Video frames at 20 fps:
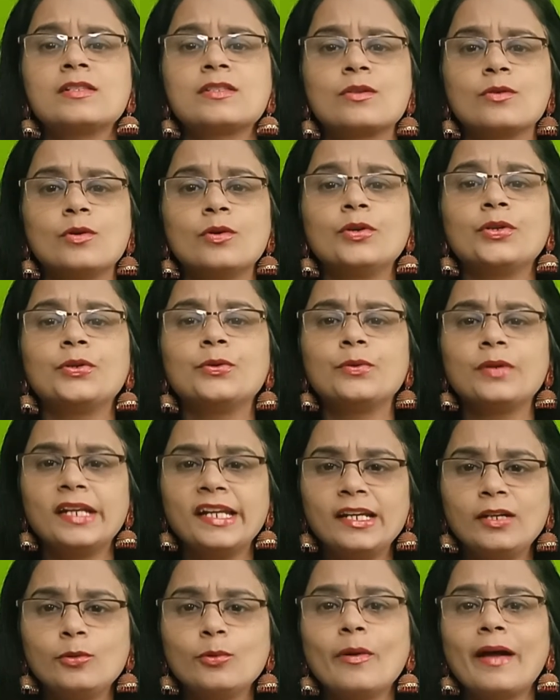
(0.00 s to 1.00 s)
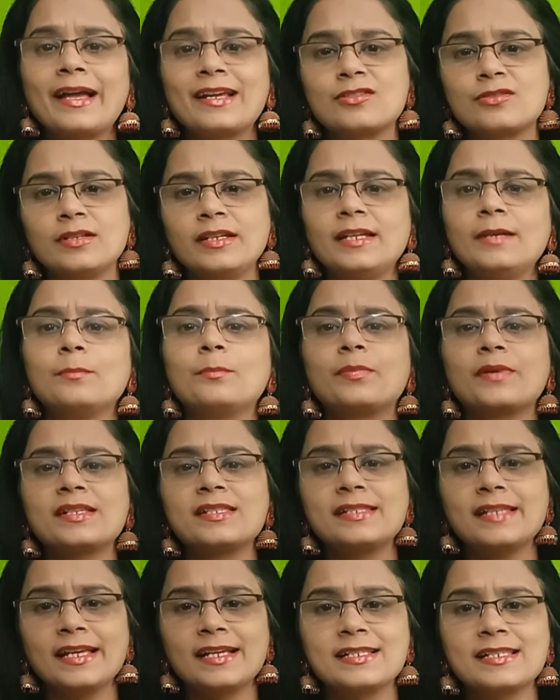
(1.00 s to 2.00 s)
so you need to actually
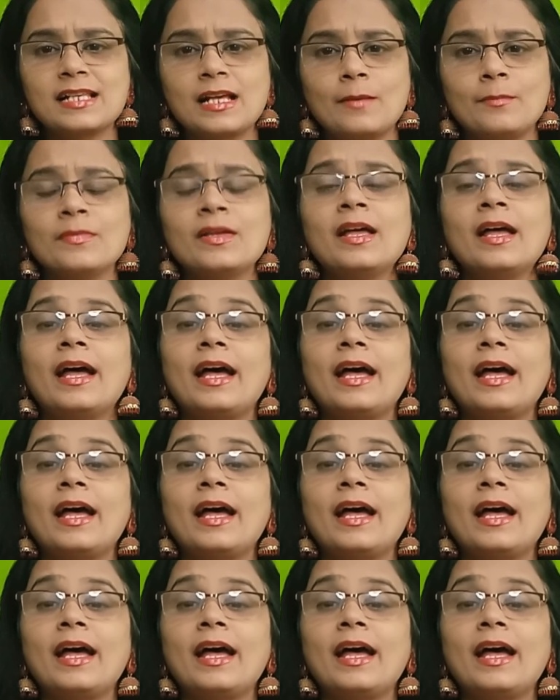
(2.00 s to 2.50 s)
impress the exam